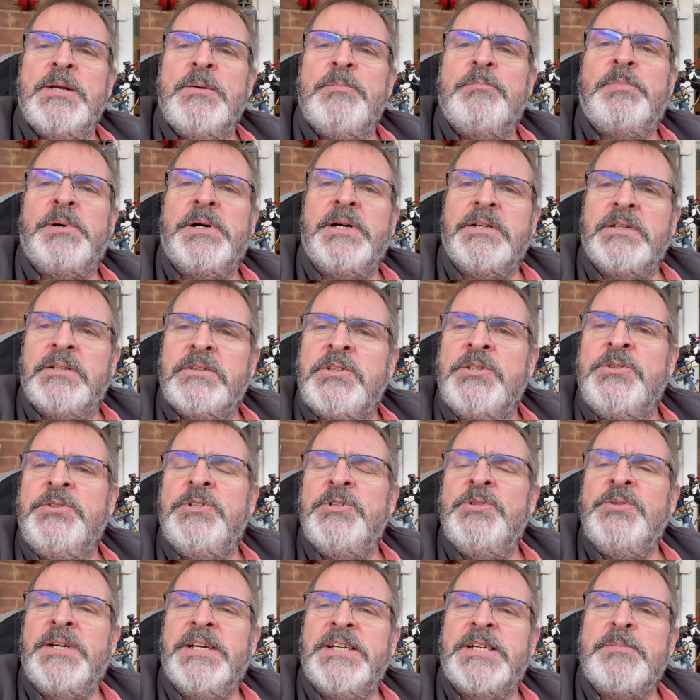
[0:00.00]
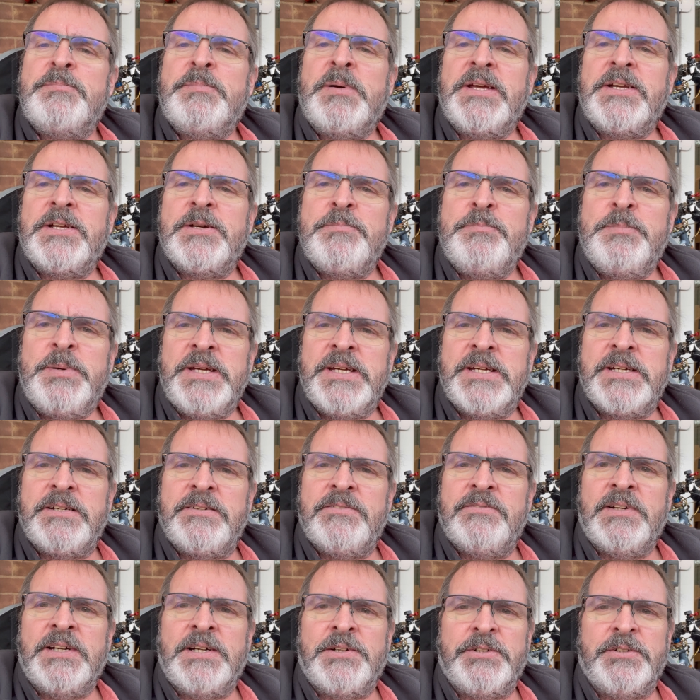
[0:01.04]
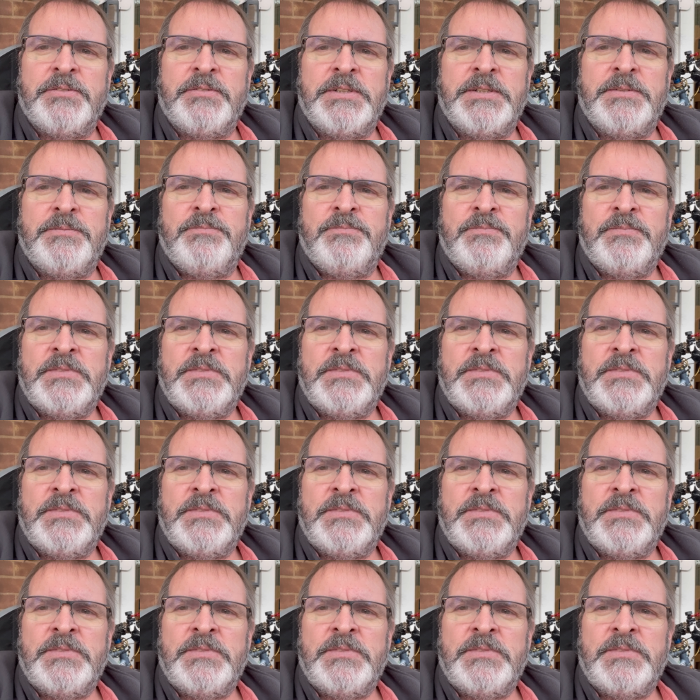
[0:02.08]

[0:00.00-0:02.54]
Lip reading: but you do get a better beer out of it.